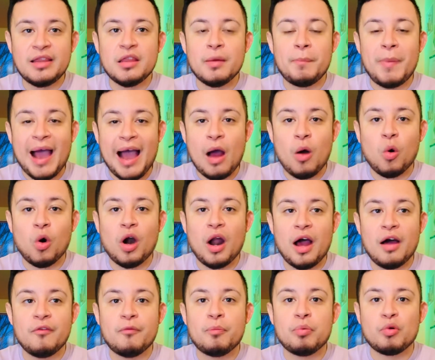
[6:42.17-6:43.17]
the power
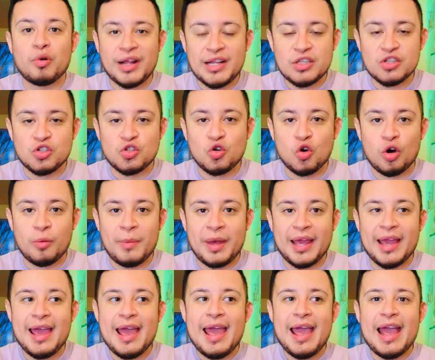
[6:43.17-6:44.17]
of
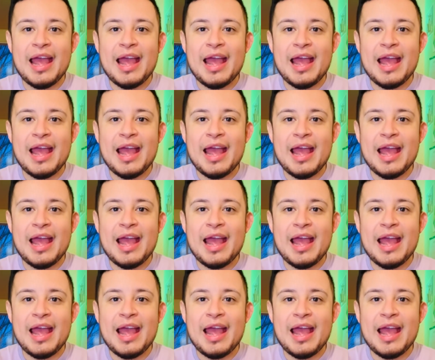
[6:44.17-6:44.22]
brainstorming,